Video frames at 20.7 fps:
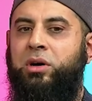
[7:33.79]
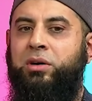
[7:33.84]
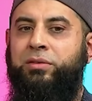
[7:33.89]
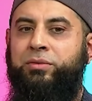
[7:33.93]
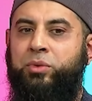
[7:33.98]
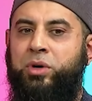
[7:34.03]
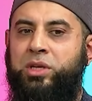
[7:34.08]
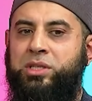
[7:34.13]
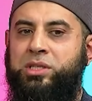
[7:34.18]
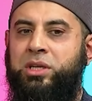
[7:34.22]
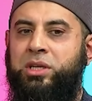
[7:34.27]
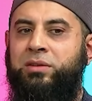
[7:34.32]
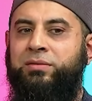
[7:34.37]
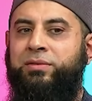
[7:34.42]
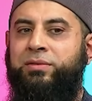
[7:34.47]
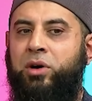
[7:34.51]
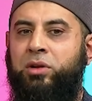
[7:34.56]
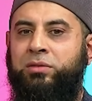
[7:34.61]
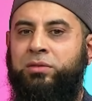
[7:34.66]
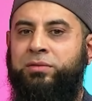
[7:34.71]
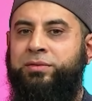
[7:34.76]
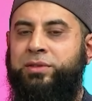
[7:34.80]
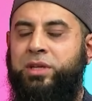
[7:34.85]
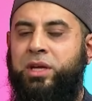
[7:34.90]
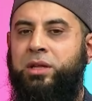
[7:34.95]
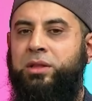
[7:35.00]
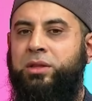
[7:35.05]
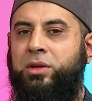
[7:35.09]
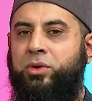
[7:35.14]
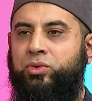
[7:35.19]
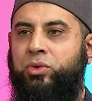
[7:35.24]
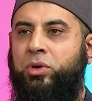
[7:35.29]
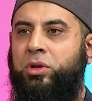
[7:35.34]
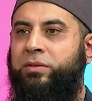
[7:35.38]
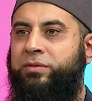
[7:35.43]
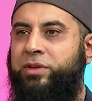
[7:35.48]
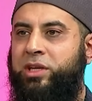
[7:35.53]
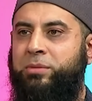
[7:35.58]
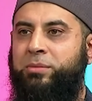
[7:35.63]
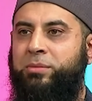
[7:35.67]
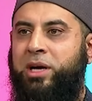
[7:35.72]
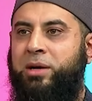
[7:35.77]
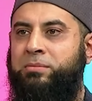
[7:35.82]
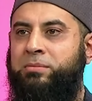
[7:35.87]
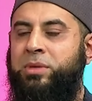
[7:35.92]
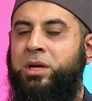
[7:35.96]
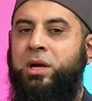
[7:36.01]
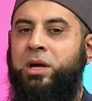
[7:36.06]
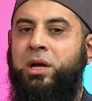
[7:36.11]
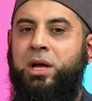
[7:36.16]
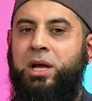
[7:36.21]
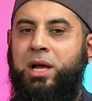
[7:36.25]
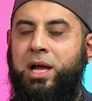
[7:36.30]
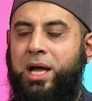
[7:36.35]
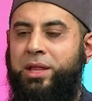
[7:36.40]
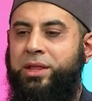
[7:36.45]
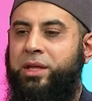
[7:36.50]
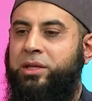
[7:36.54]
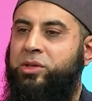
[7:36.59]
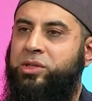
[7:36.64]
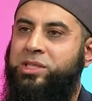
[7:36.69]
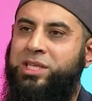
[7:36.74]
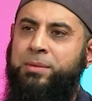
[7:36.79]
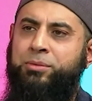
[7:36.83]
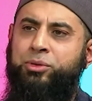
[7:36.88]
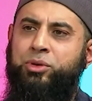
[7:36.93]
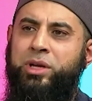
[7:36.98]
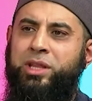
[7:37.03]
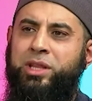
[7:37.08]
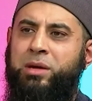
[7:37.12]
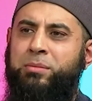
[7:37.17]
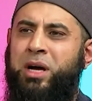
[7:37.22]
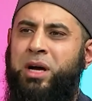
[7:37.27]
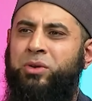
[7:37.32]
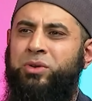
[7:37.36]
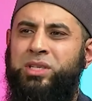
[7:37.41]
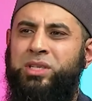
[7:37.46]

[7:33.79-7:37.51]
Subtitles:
of what's involved in the role of an imam, and then to separate them out.